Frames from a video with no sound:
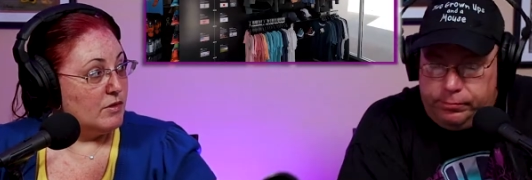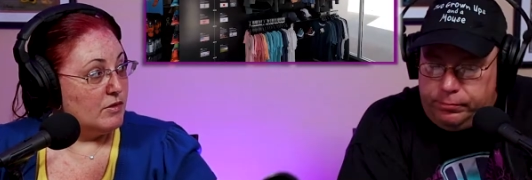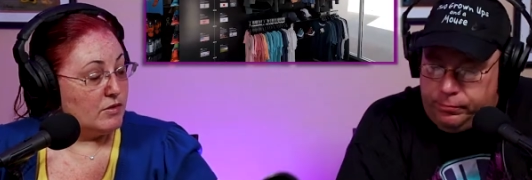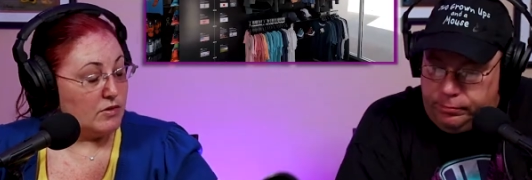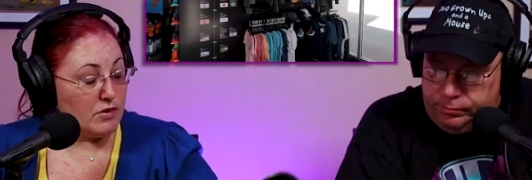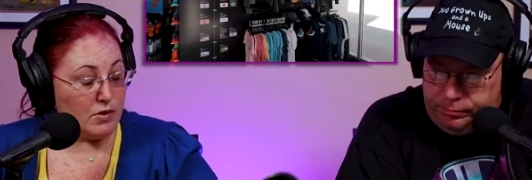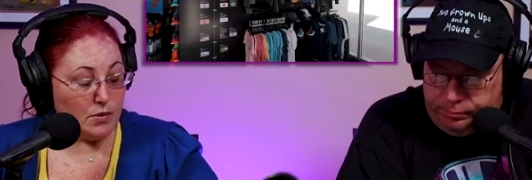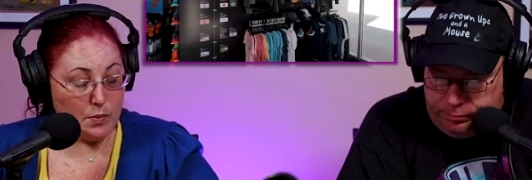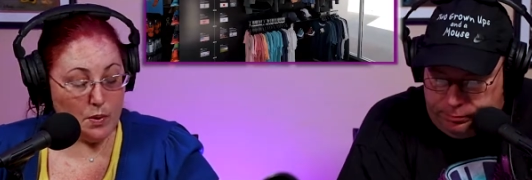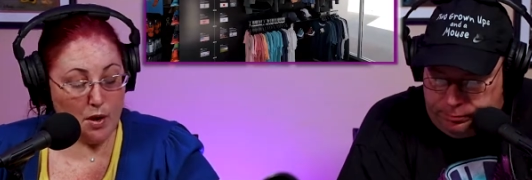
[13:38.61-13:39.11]

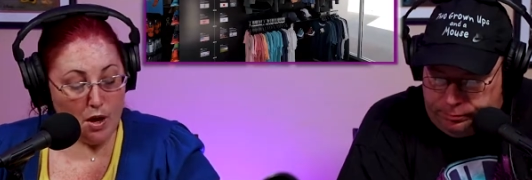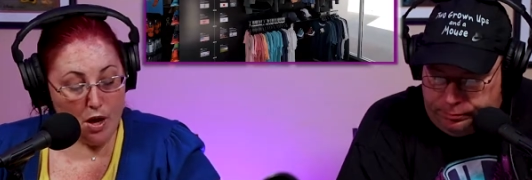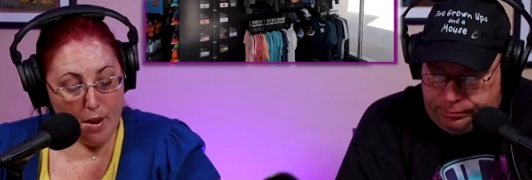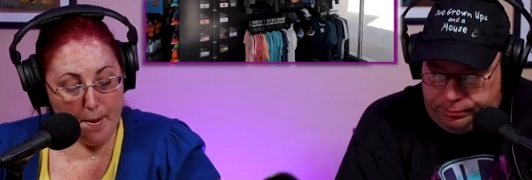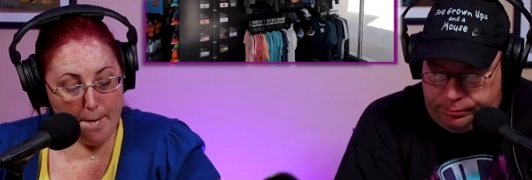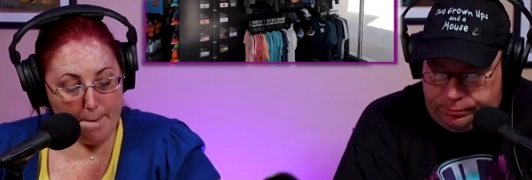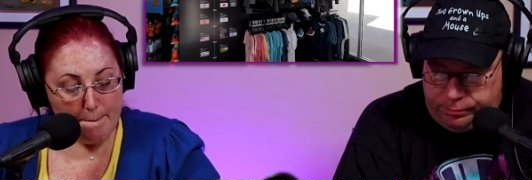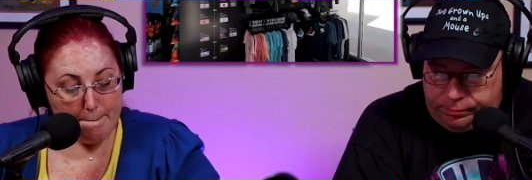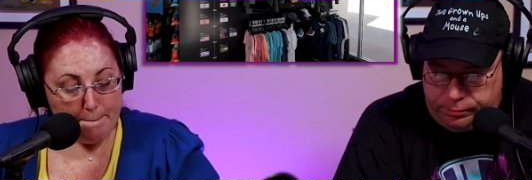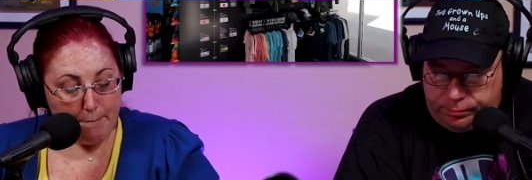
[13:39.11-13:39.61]
Speaker 1: so,
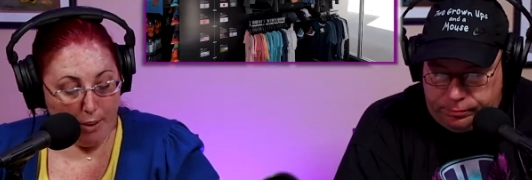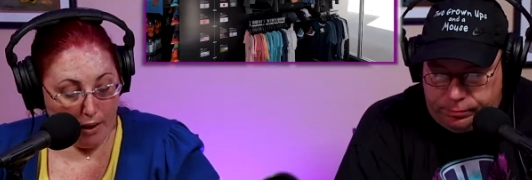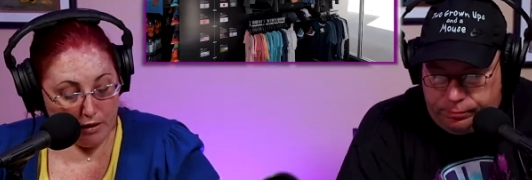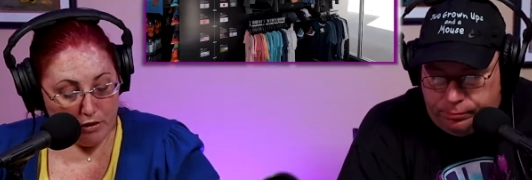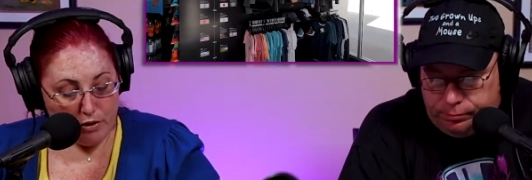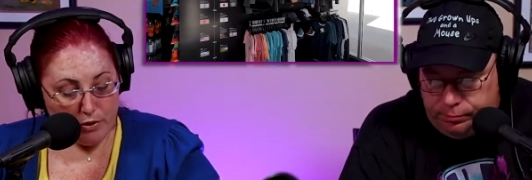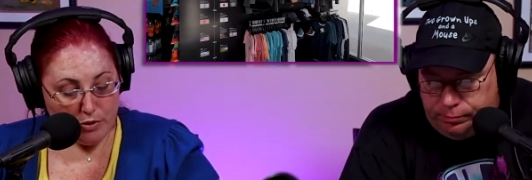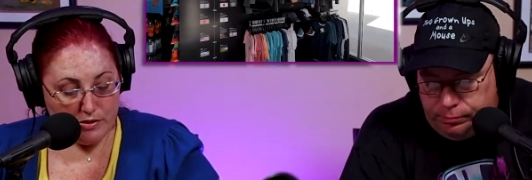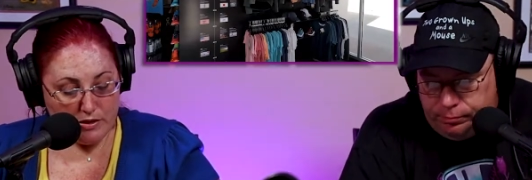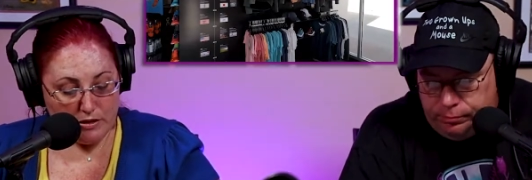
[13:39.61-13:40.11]

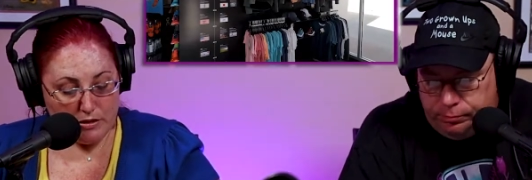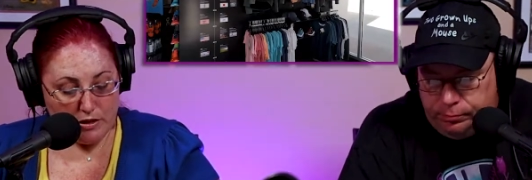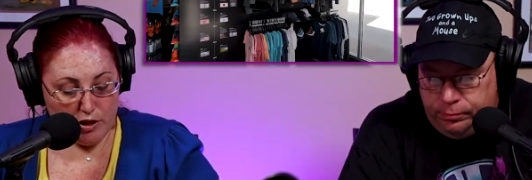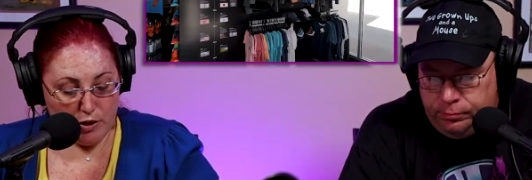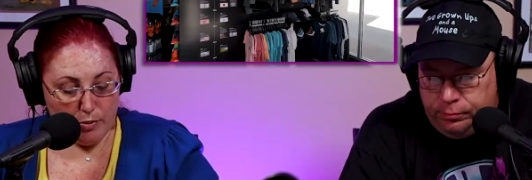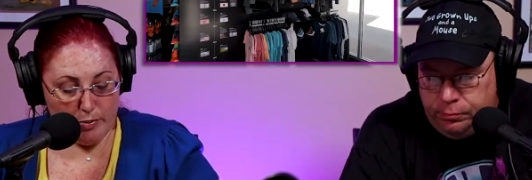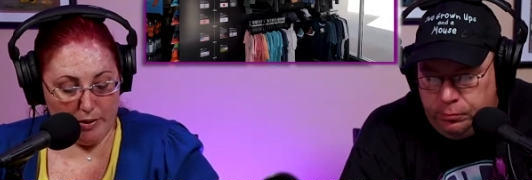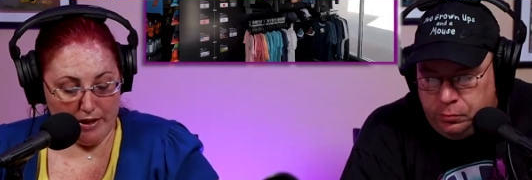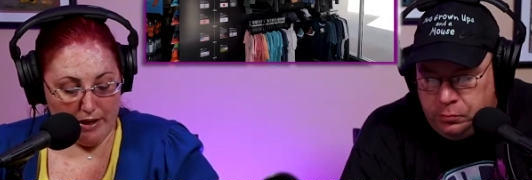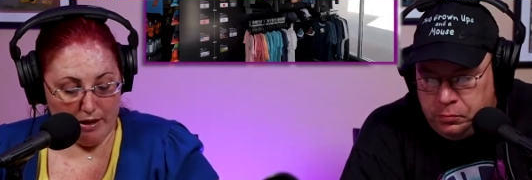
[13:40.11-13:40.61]
Bongo's
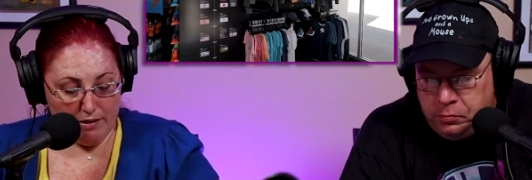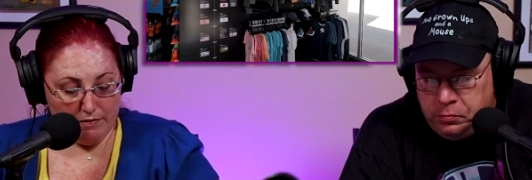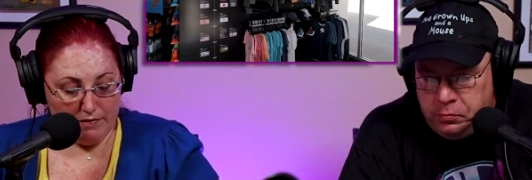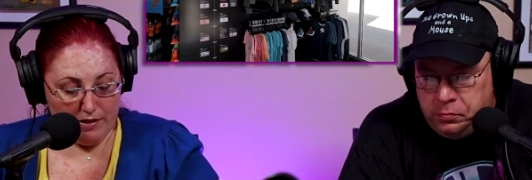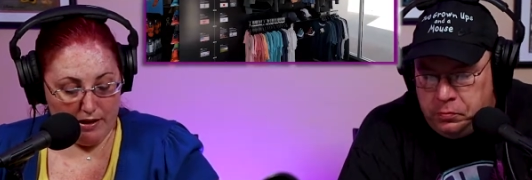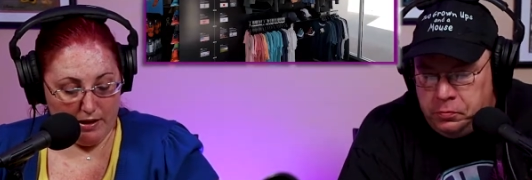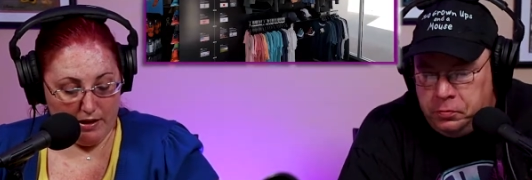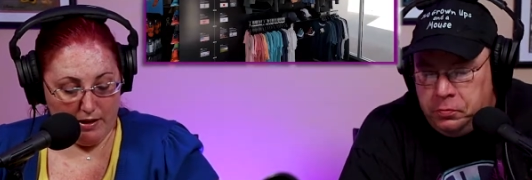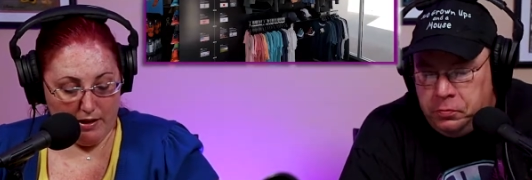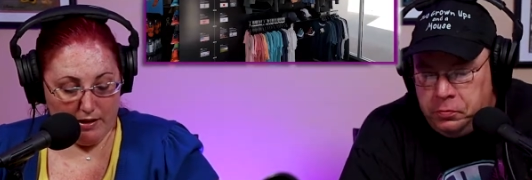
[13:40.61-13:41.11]
Cuban
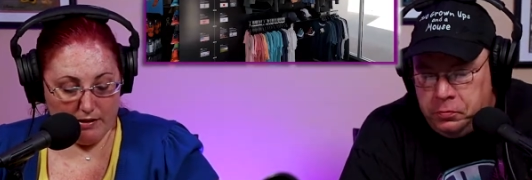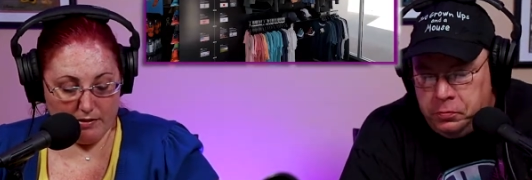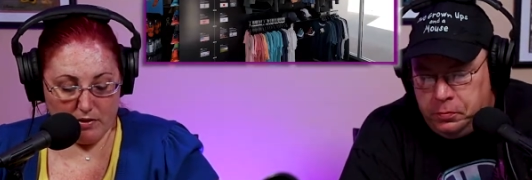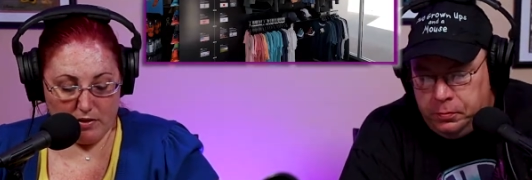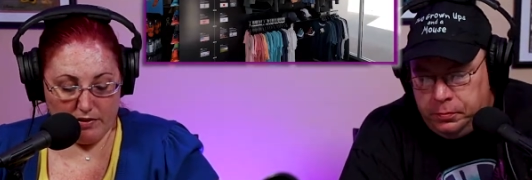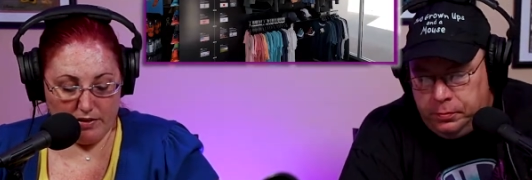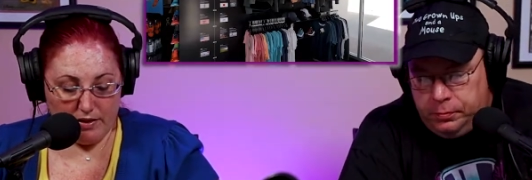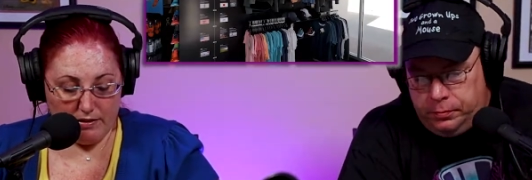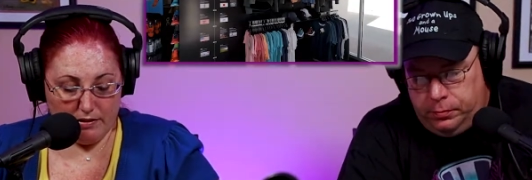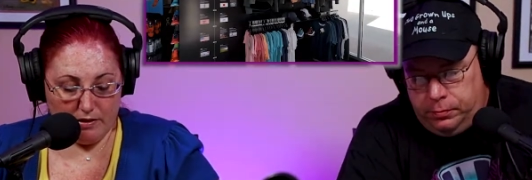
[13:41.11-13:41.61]
Cafe has
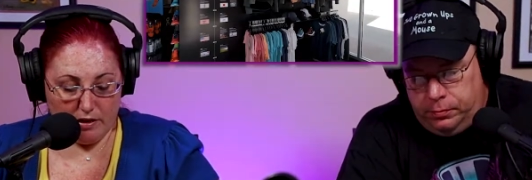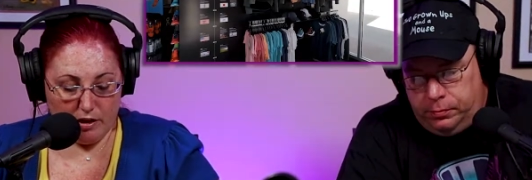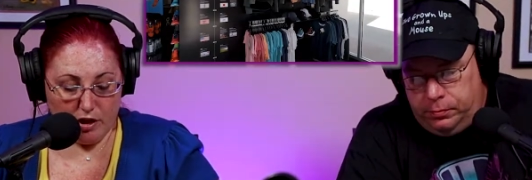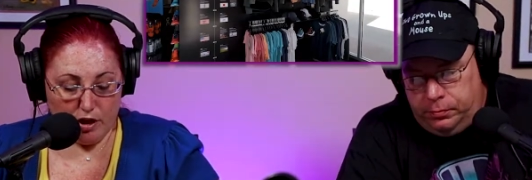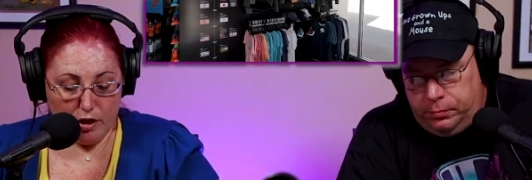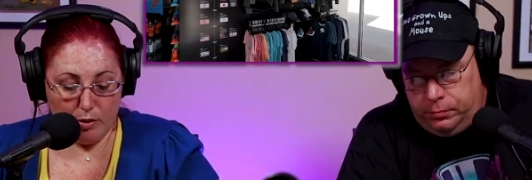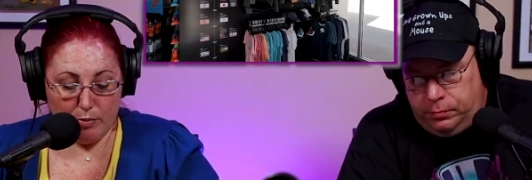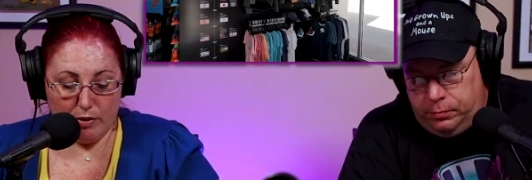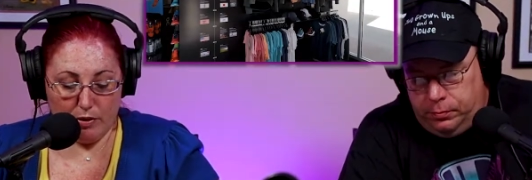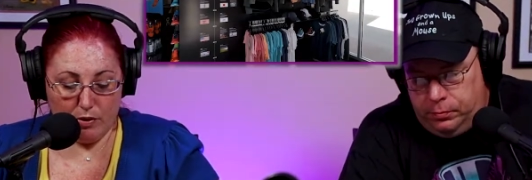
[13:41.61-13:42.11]
authentic
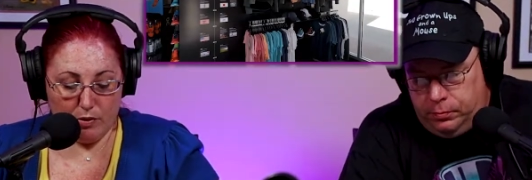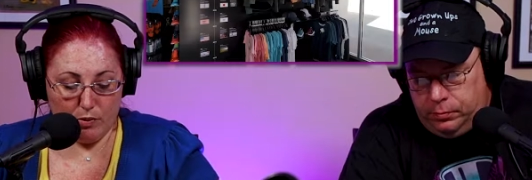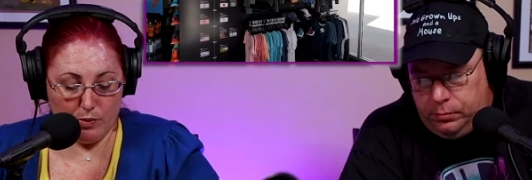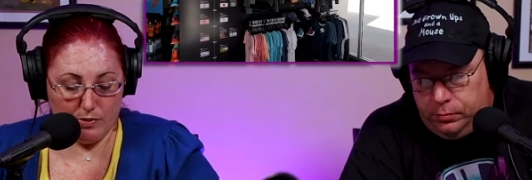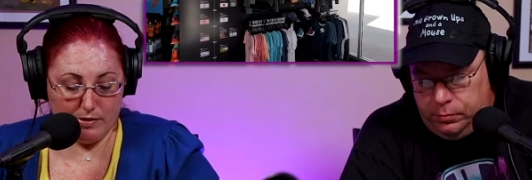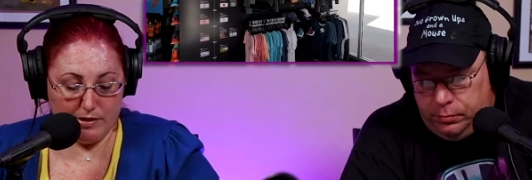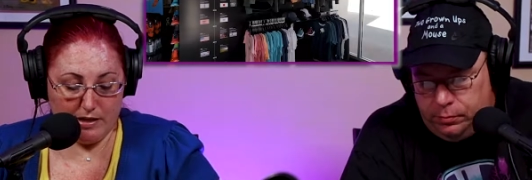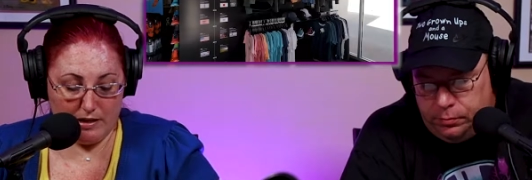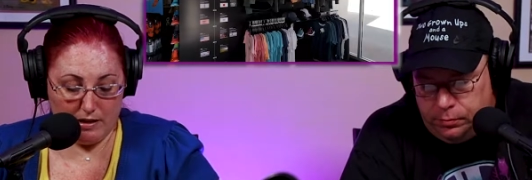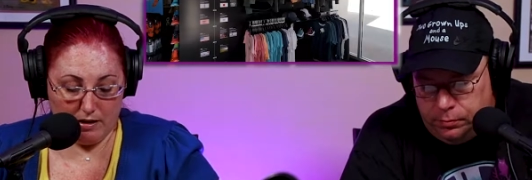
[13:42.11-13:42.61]
Cuban
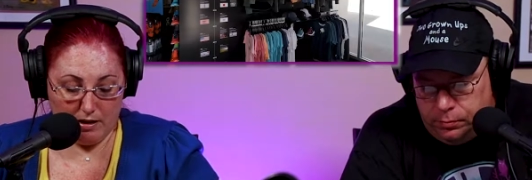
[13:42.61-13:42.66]
cuisine